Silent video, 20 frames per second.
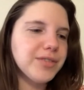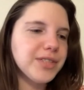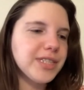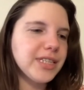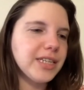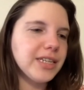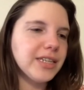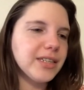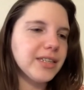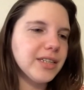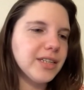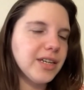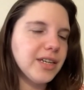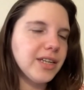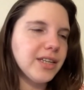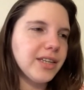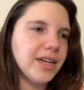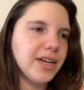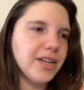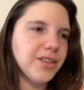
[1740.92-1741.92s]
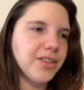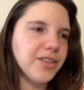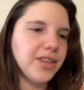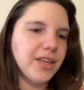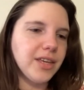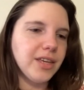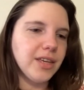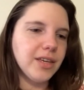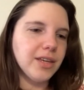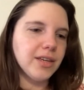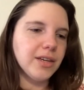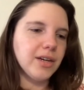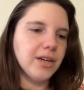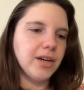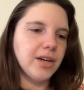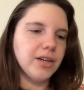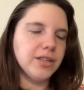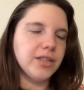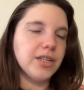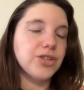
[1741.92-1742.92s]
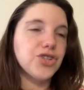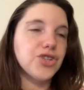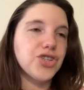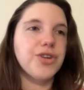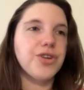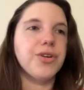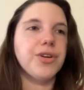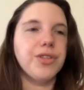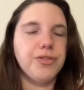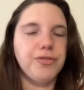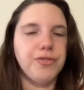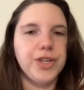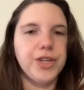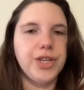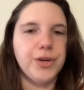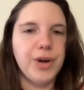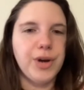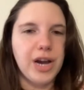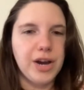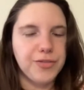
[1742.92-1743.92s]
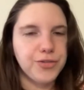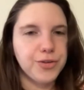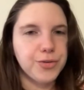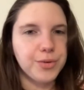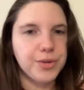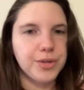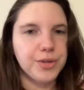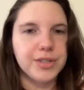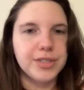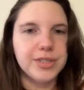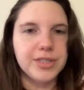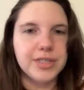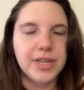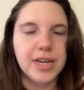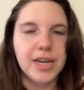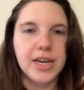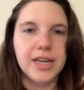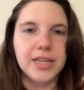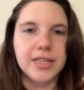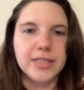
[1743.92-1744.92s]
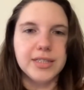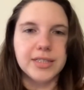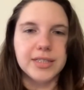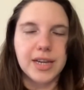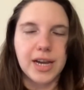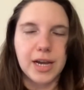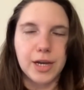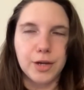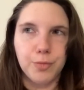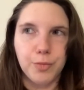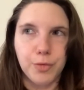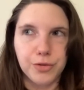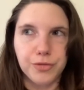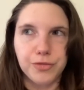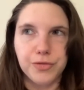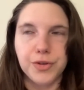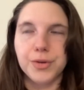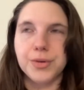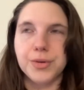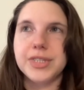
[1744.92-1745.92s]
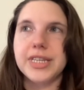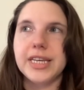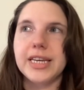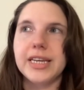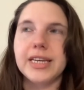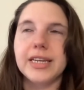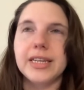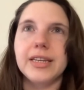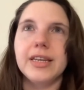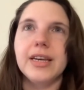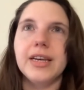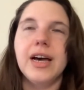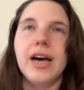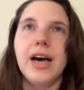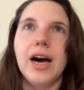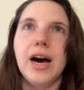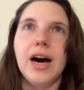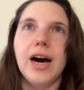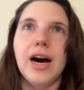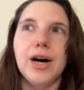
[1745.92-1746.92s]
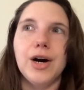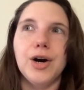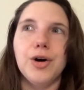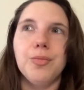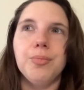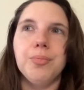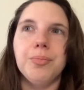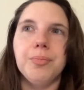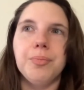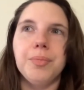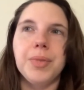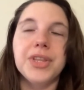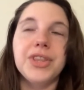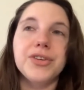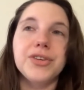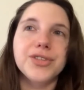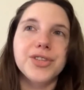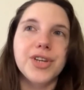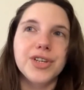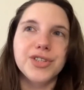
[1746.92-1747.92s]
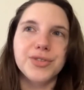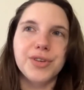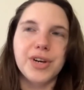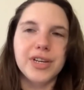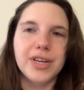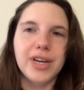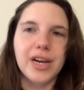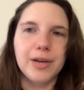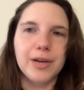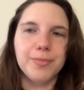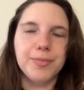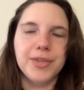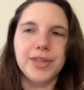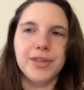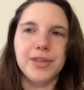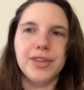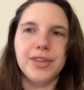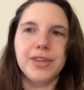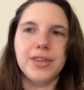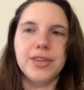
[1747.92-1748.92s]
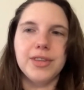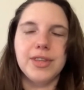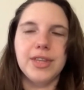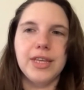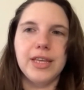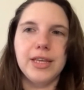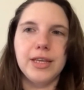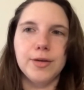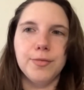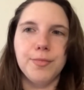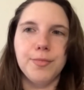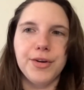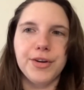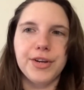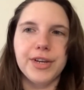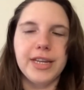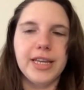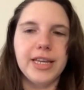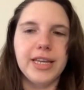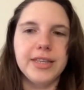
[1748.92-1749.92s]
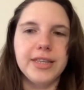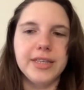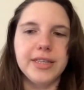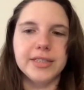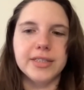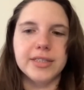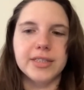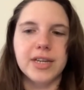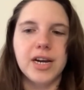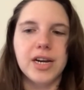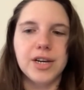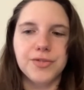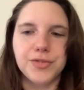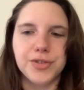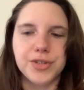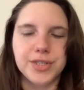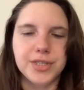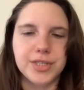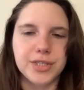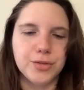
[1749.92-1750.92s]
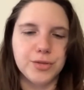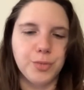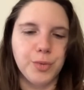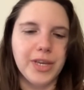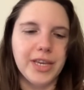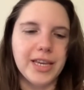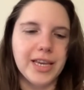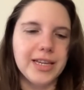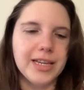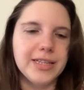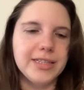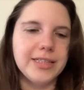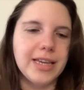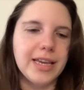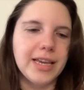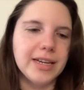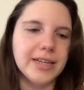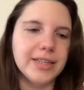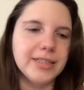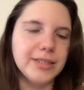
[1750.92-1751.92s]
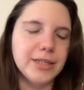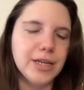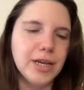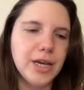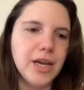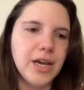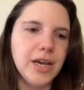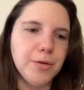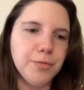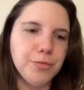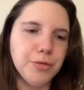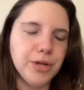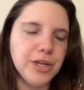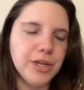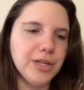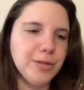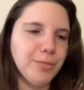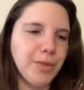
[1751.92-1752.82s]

seen that the uh, that sharing the video afterwards has gotten more folks in. Um, but there's also I, I'm in the American Atheist Conference this weekend, and in